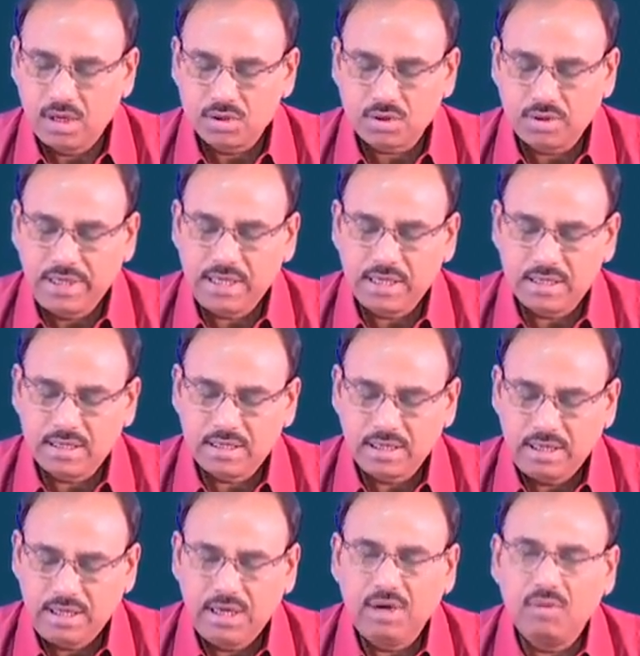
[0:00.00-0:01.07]
So, here
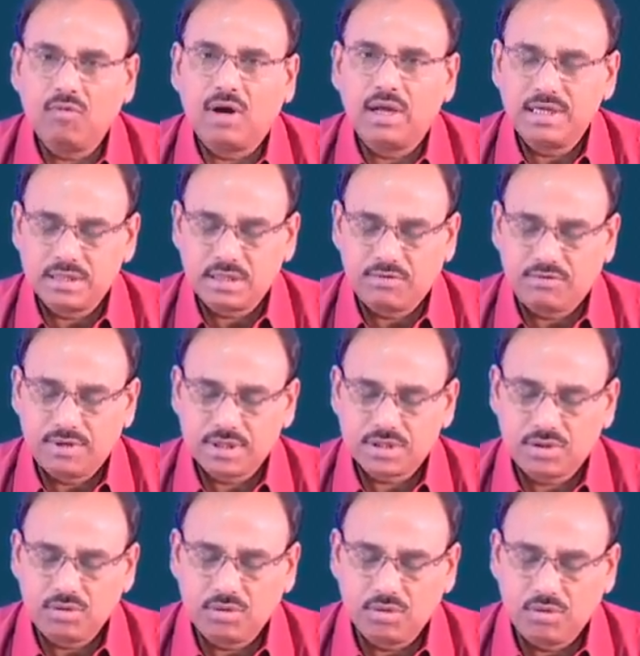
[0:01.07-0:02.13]
E1 is the
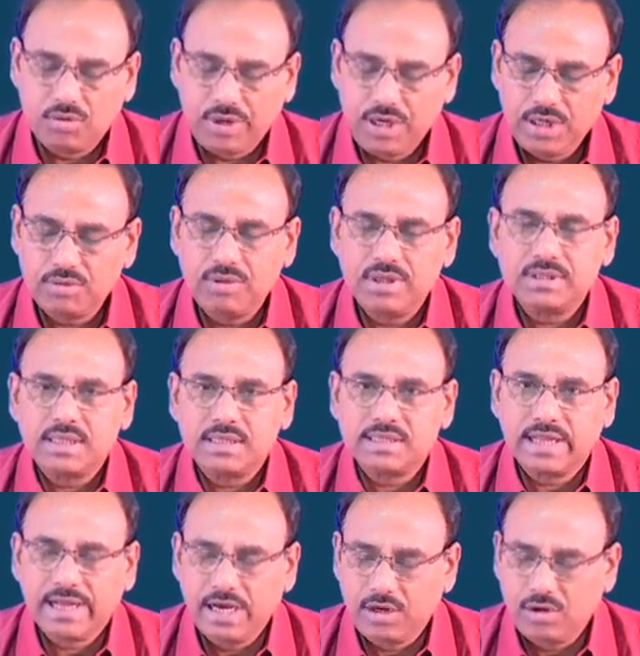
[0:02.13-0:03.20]
first row, E2 is the
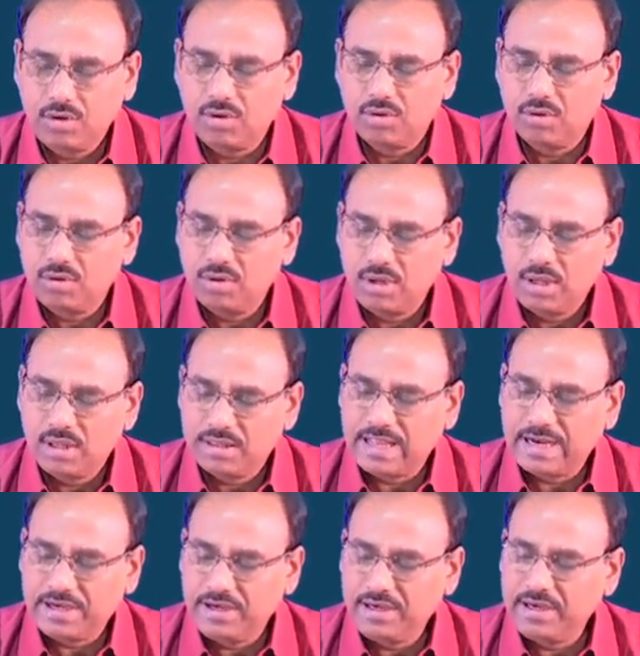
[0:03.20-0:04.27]
second row,
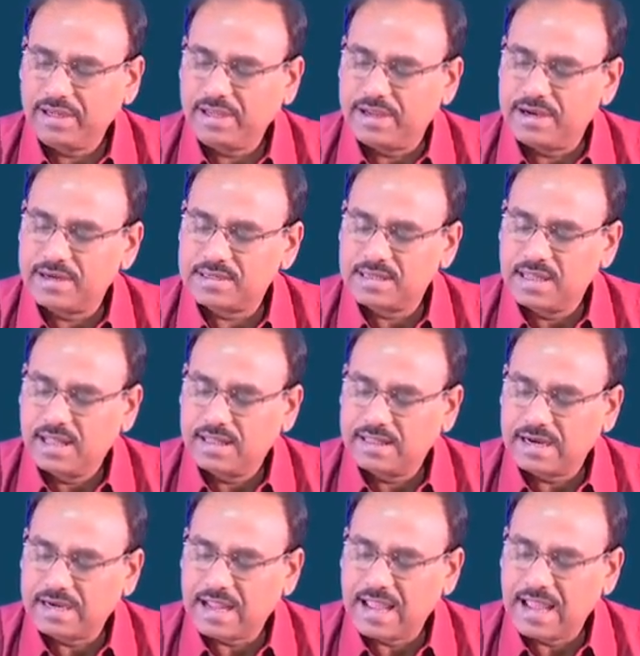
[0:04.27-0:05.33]
that indicates
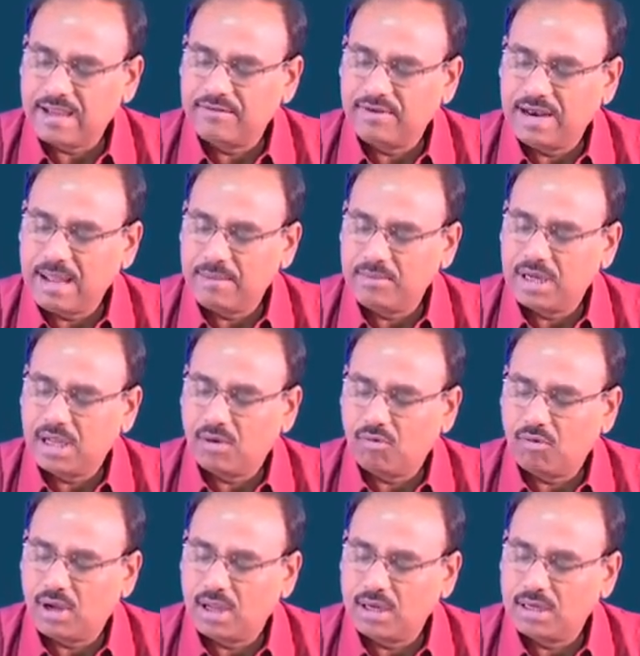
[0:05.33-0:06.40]
that I have lambda
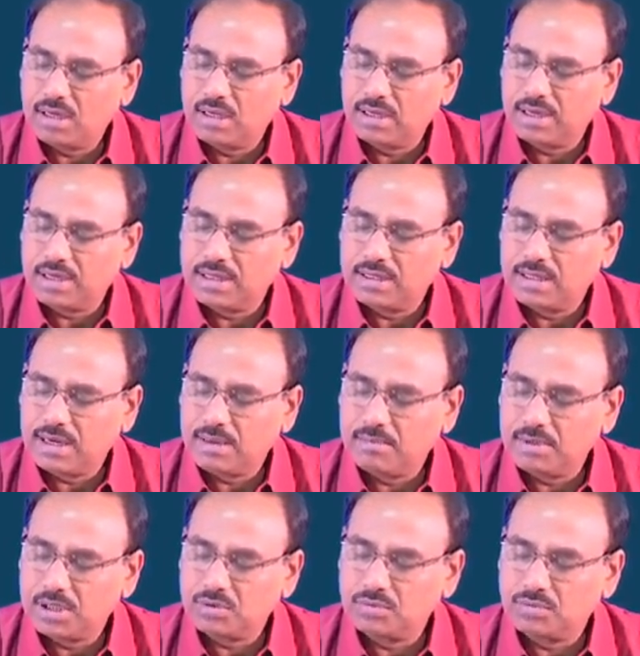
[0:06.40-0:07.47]
1 greater than
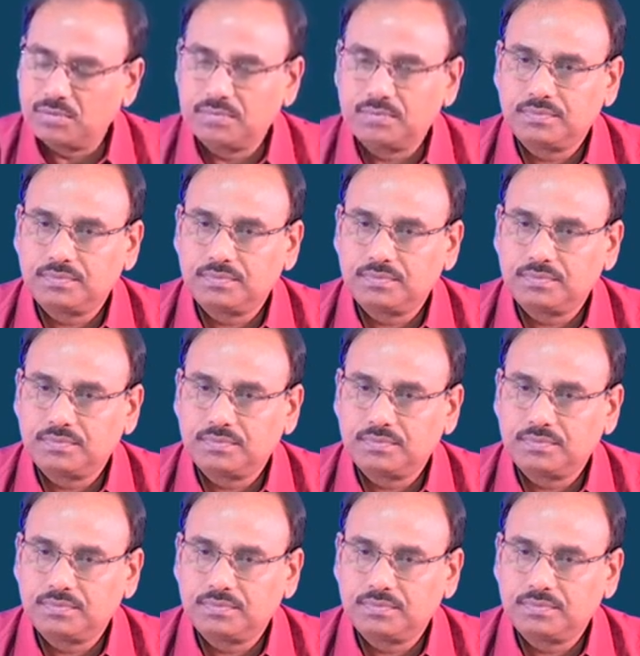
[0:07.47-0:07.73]
lambda 2,